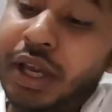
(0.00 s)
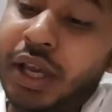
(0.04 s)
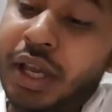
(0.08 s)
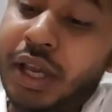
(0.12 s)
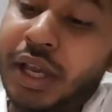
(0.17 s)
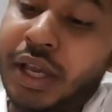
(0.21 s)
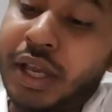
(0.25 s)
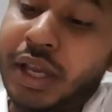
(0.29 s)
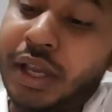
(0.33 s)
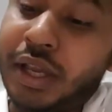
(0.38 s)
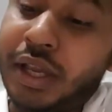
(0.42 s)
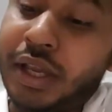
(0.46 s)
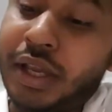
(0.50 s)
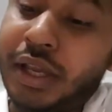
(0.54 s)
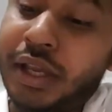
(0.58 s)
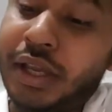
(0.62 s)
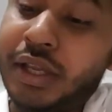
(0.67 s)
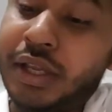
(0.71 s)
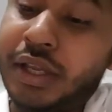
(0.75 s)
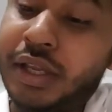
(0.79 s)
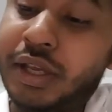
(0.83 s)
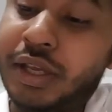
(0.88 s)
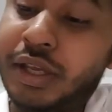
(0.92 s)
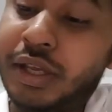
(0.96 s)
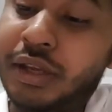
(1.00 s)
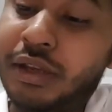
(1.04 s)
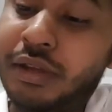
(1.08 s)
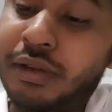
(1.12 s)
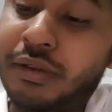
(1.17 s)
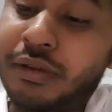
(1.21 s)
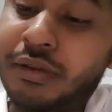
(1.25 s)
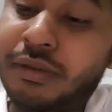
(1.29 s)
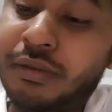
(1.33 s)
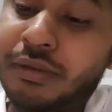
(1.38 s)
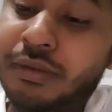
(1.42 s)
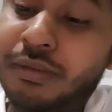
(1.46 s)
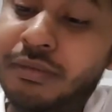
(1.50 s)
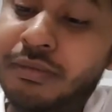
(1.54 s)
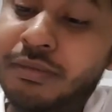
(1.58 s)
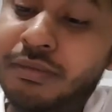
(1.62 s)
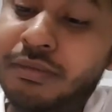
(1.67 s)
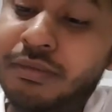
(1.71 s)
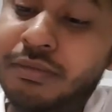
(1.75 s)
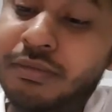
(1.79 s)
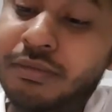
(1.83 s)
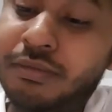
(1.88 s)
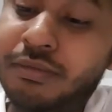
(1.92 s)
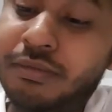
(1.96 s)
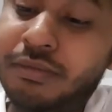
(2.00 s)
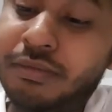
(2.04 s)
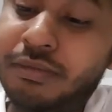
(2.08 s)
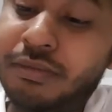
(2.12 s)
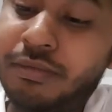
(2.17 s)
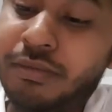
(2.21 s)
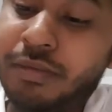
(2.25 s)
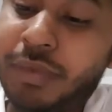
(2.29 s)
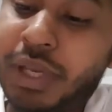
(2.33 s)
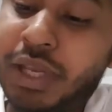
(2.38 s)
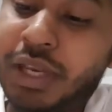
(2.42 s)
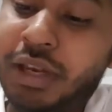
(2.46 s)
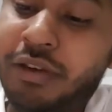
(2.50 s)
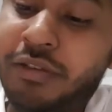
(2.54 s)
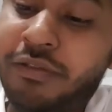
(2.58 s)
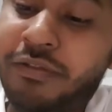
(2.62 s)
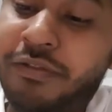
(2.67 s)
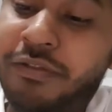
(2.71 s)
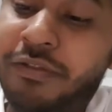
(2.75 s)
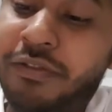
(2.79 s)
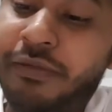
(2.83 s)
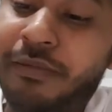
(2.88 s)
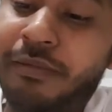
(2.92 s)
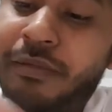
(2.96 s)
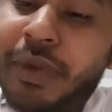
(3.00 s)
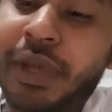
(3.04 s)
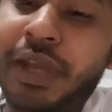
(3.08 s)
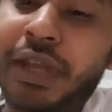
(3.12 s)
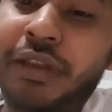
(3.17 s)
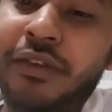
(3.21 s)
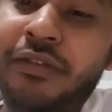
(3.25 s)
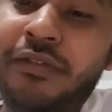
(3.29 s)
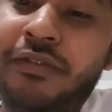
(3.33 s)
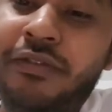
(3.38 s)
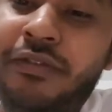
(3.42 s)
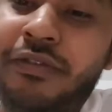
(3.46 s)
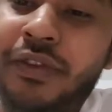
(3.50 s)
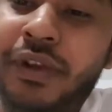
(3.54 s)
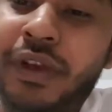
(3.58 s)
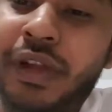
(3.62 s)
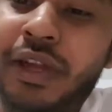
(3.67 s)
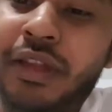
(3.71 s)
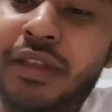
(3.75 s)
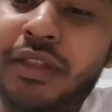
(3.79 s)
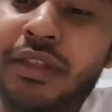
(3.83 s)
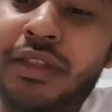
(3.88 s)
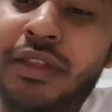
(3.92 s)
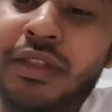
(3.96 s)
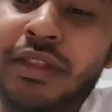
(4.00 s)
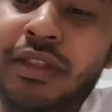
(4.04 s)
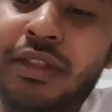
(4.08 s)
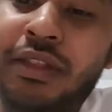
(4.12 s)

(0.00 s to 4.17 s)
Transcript: And made in France